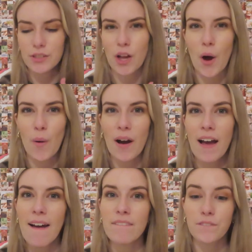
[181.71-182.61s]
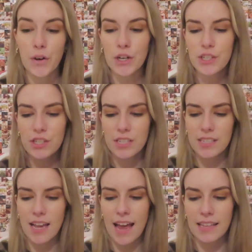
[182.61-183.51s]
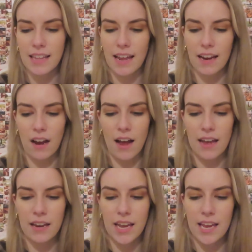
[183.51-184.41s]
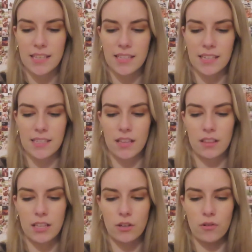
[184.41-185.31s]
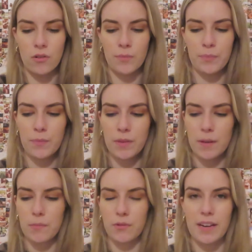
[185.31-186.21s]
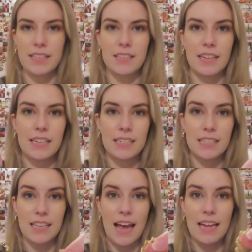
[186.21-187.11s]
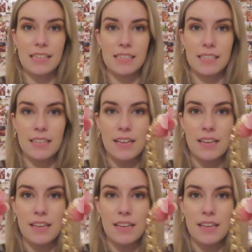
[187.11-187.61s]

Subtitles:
So first set that I got is this little bracelet set